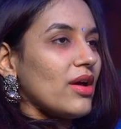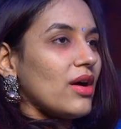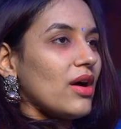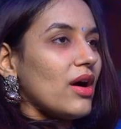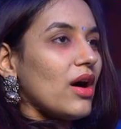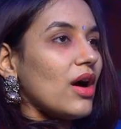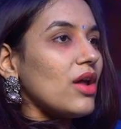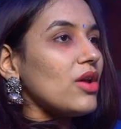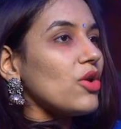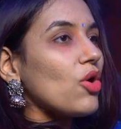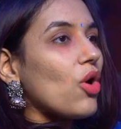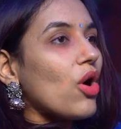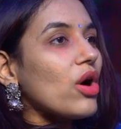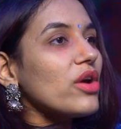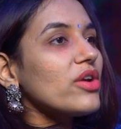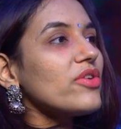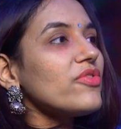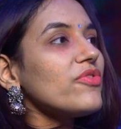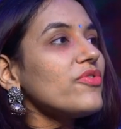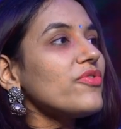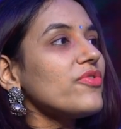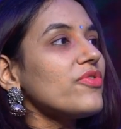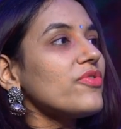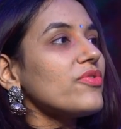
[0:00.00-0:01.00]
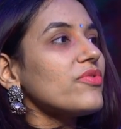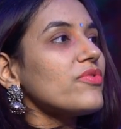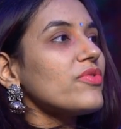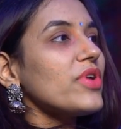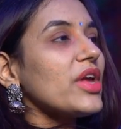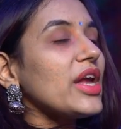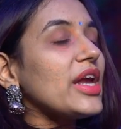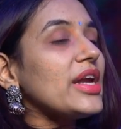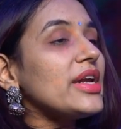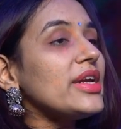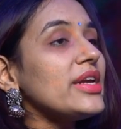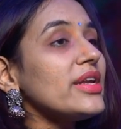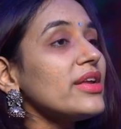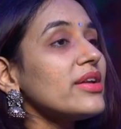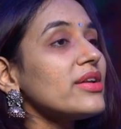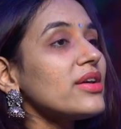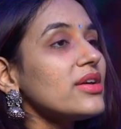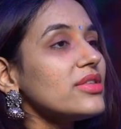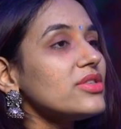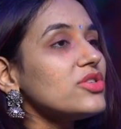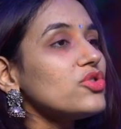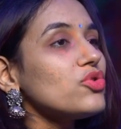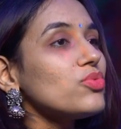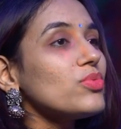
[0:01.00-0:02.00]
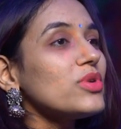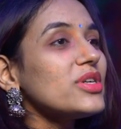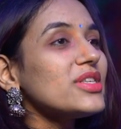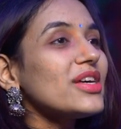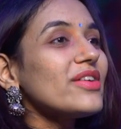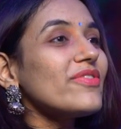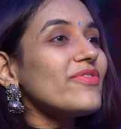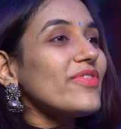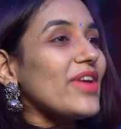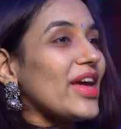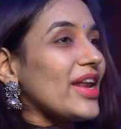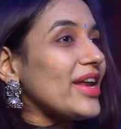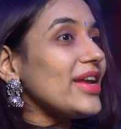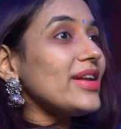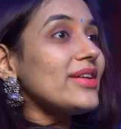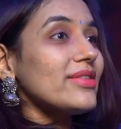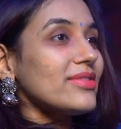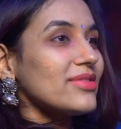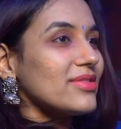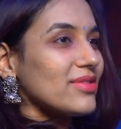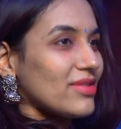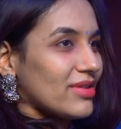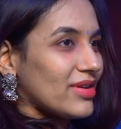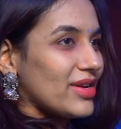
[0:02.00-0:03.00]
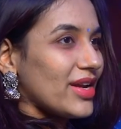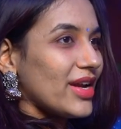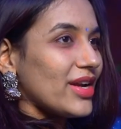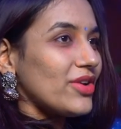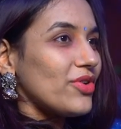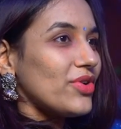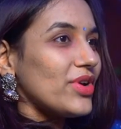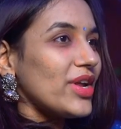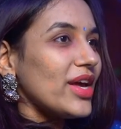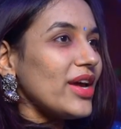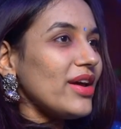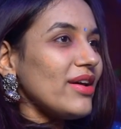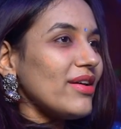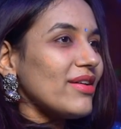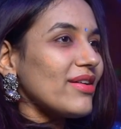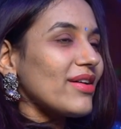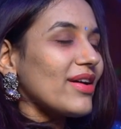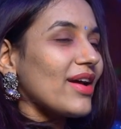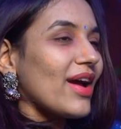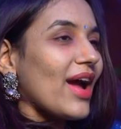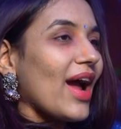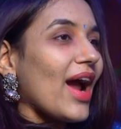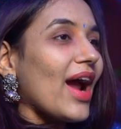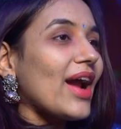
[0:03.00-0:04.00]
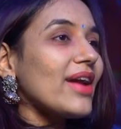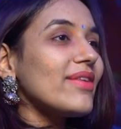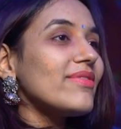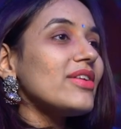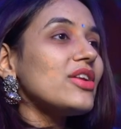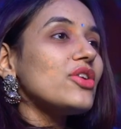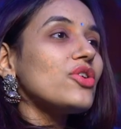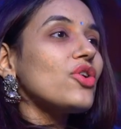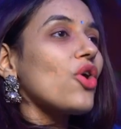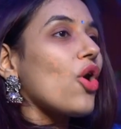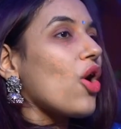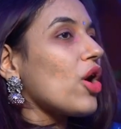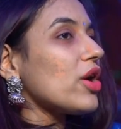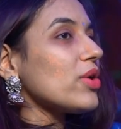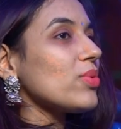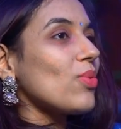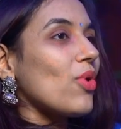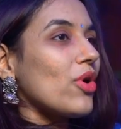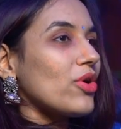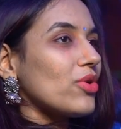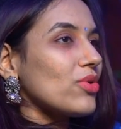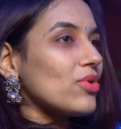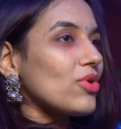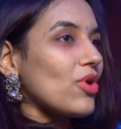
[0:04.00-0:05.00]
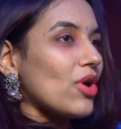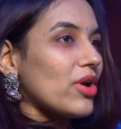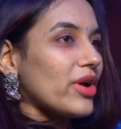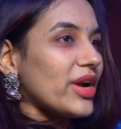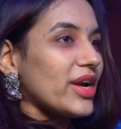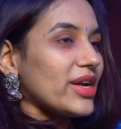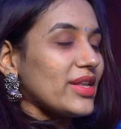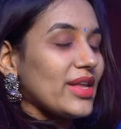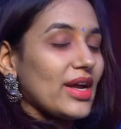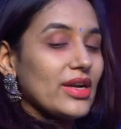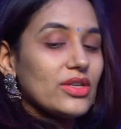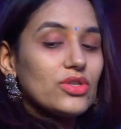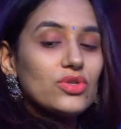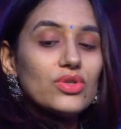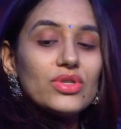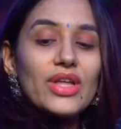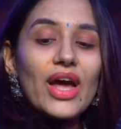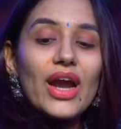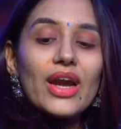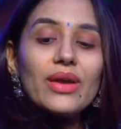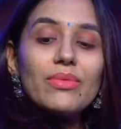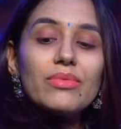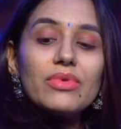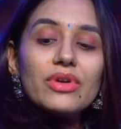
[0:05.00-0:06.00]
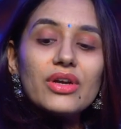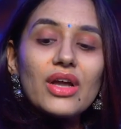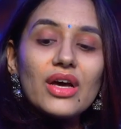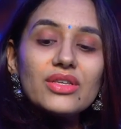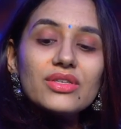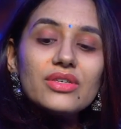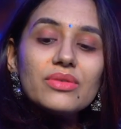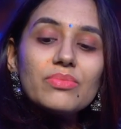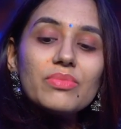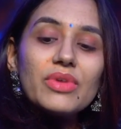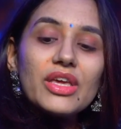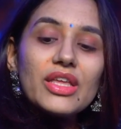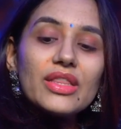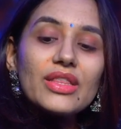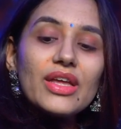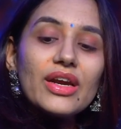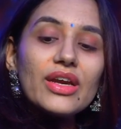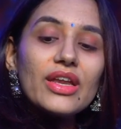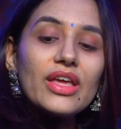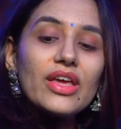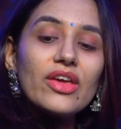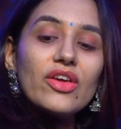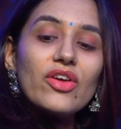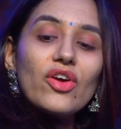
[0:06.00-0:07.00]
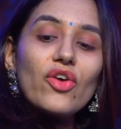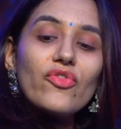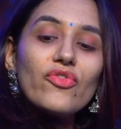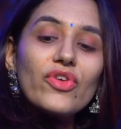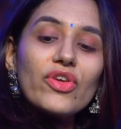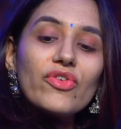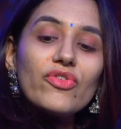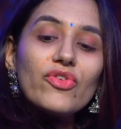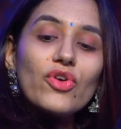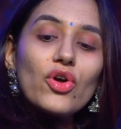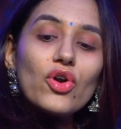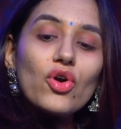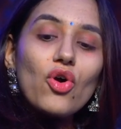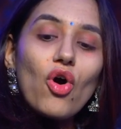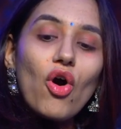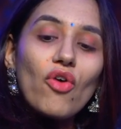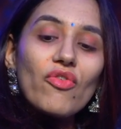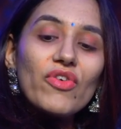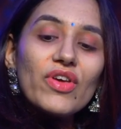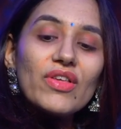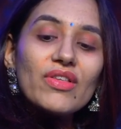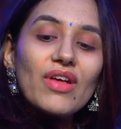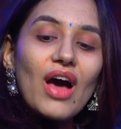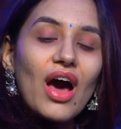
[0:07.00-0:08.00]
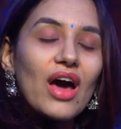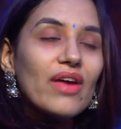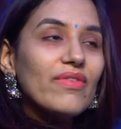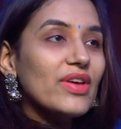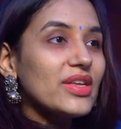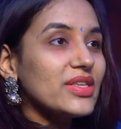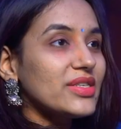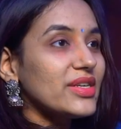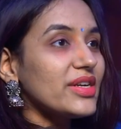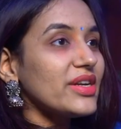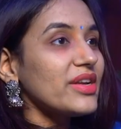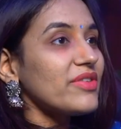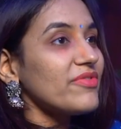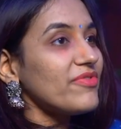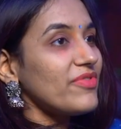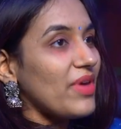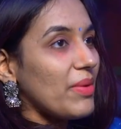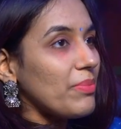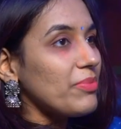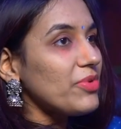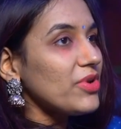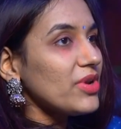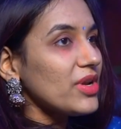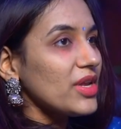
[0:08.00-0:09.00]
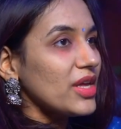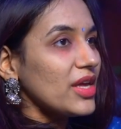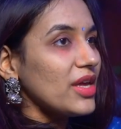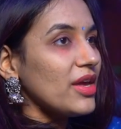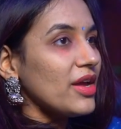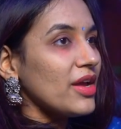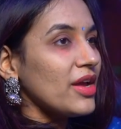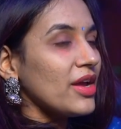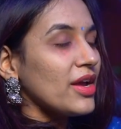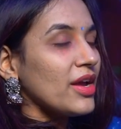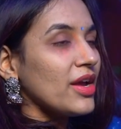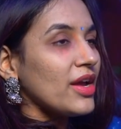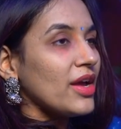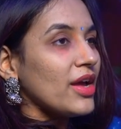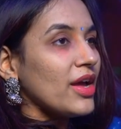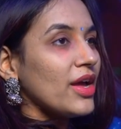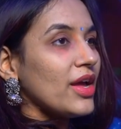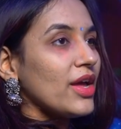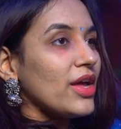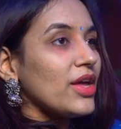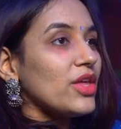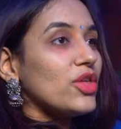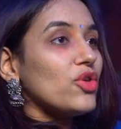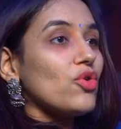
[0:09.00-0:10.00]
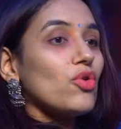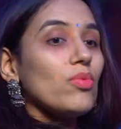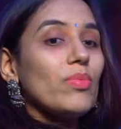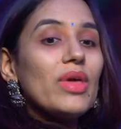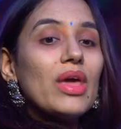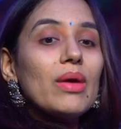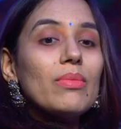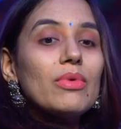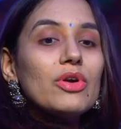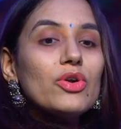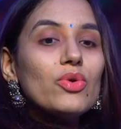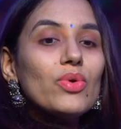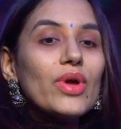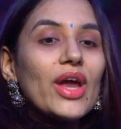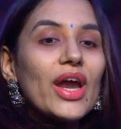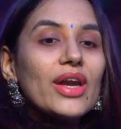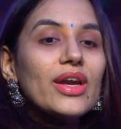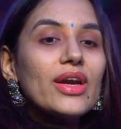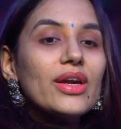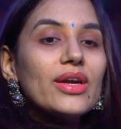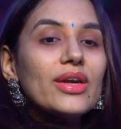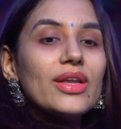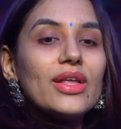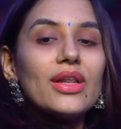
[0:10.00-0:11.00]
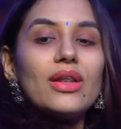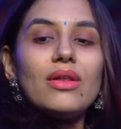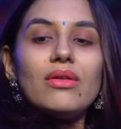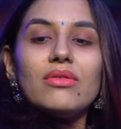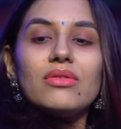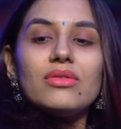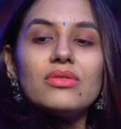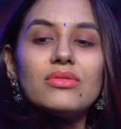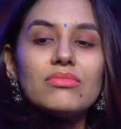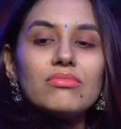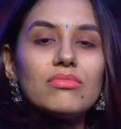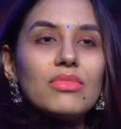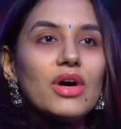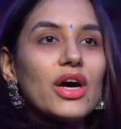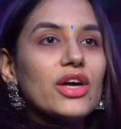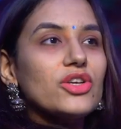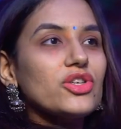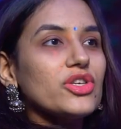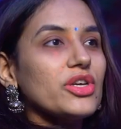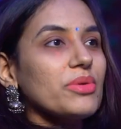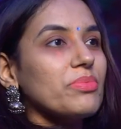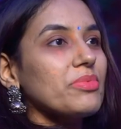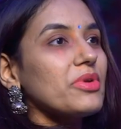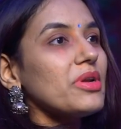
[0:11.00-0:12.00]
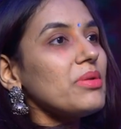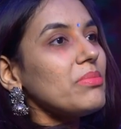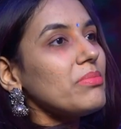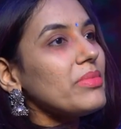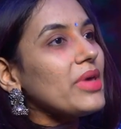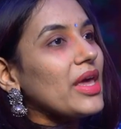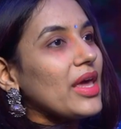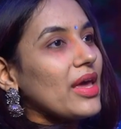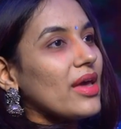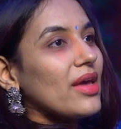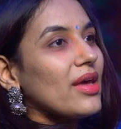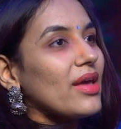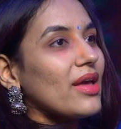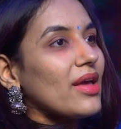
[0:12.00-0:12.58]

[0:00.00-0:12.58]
A lot of Indian consumers are very discerning today and will not want to tolerate that. So that doesn't mean that if your coffee is harvested in February, you'll be able to get it till March, April, May.